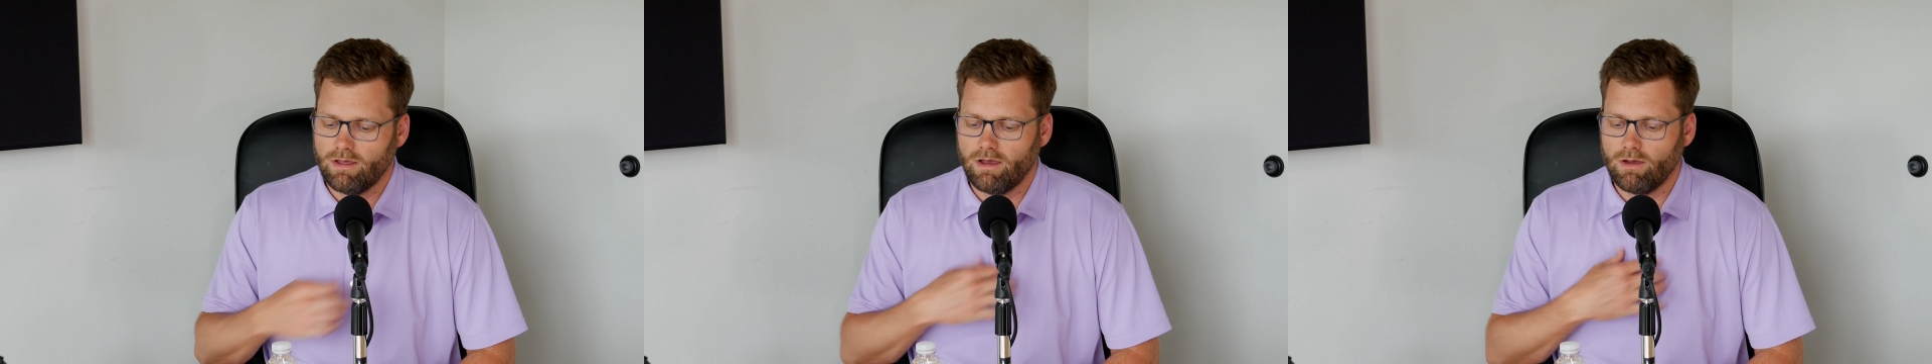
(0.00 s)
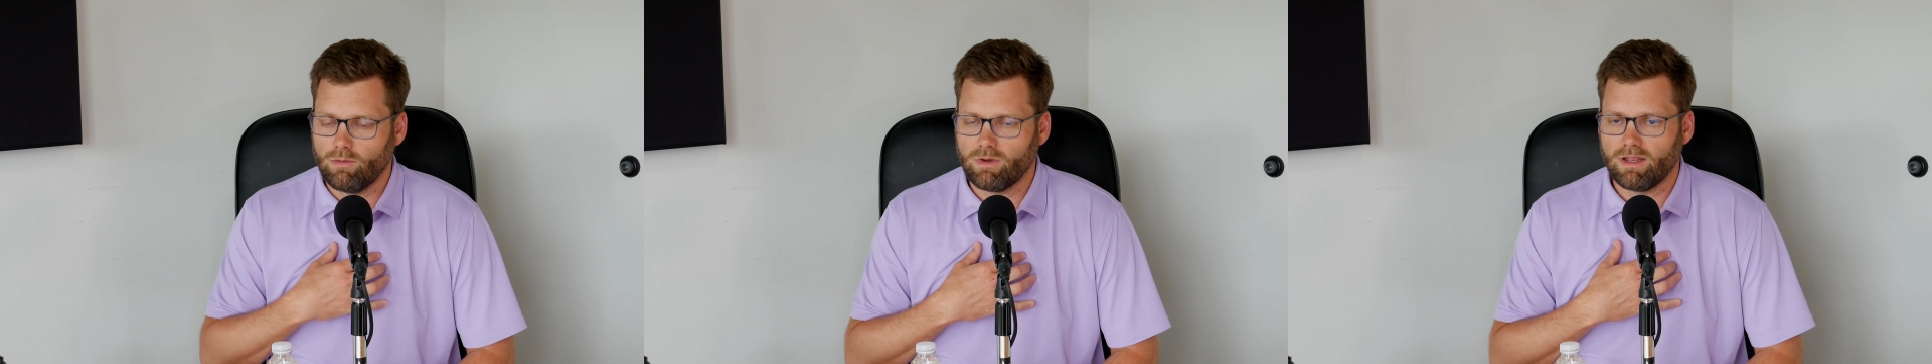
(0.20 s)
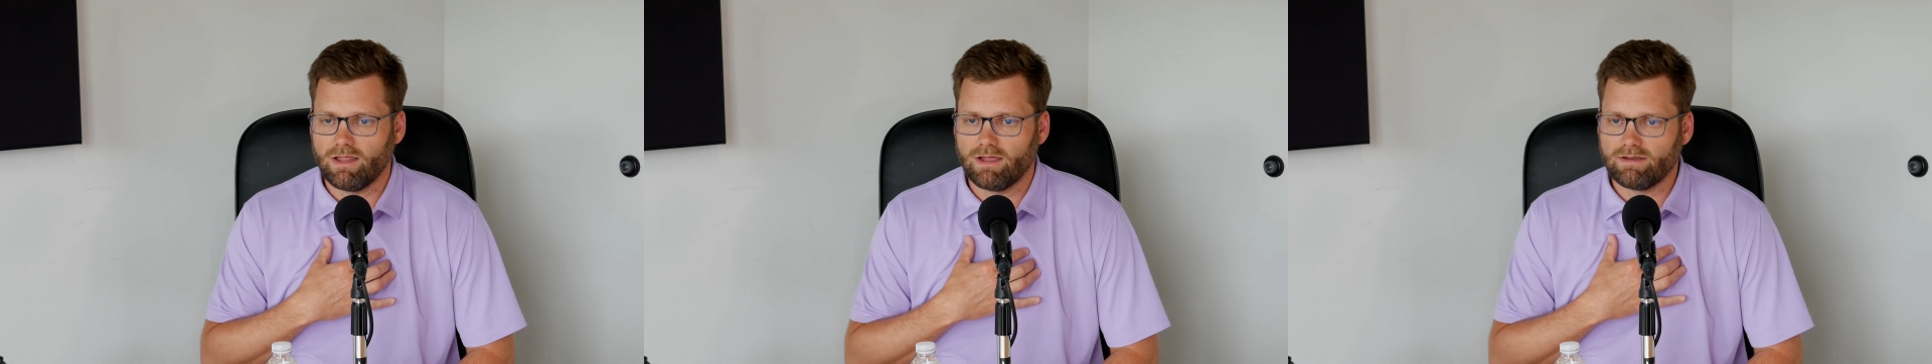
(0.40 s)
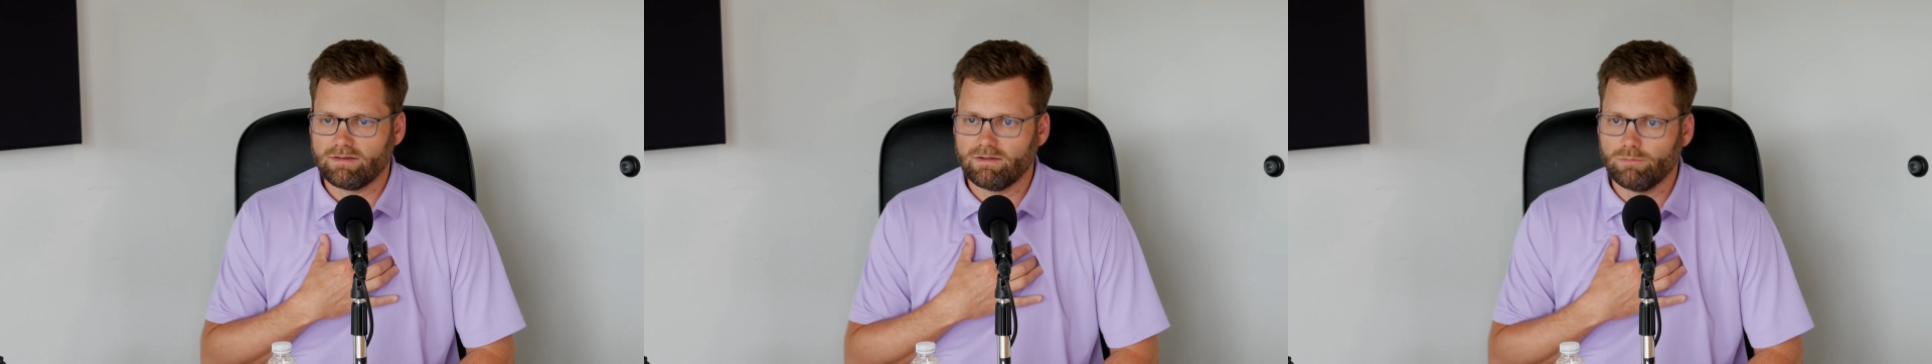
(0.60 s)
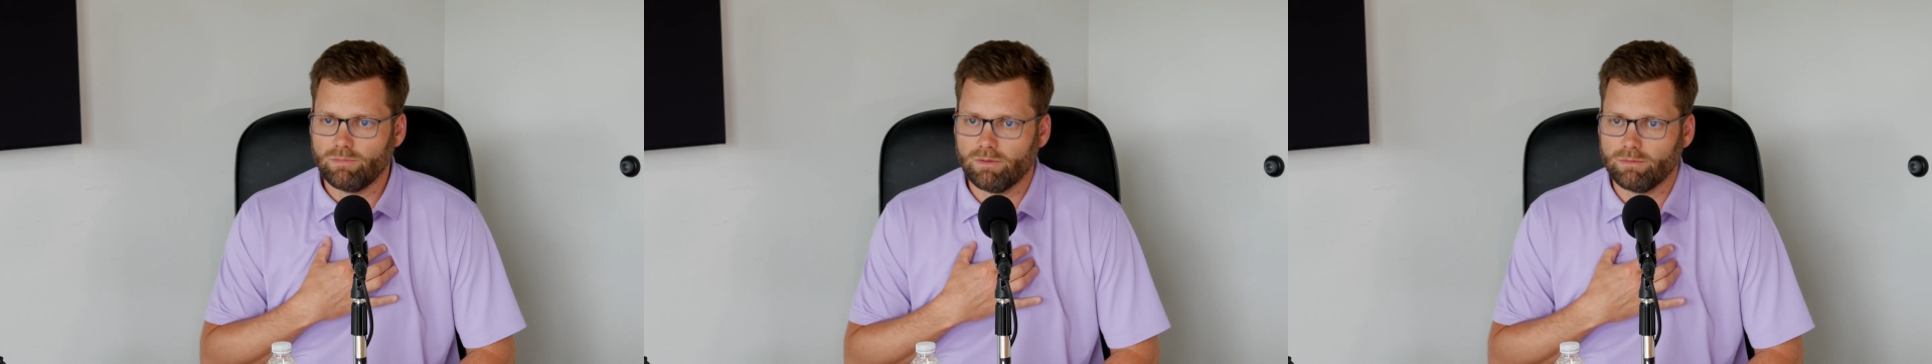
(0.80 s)
What I like to
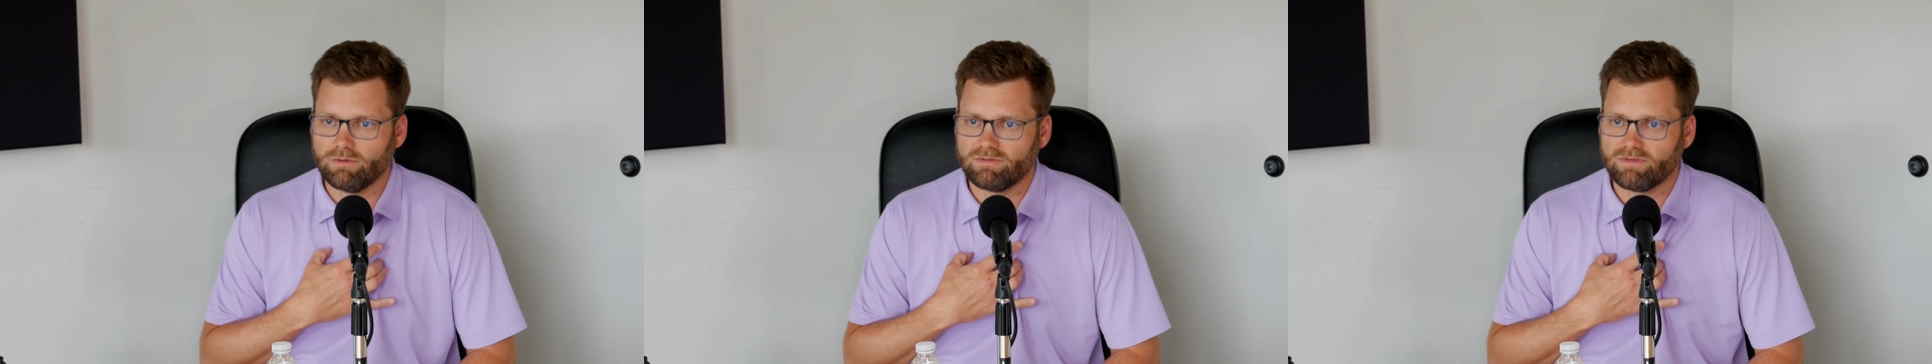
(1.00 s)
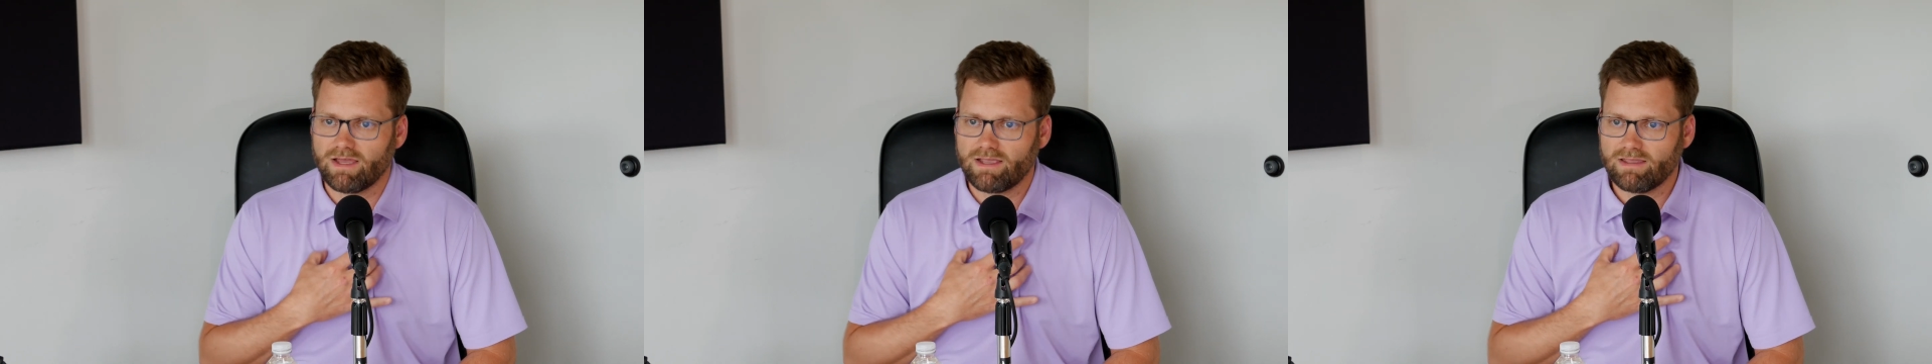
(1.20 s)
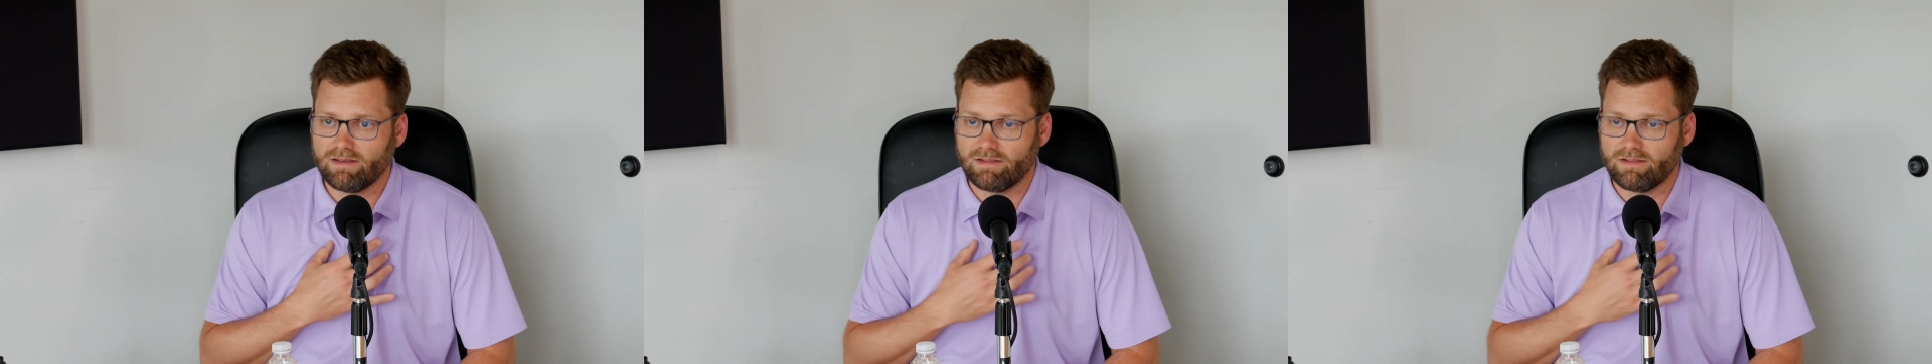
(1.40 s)
tell people is I can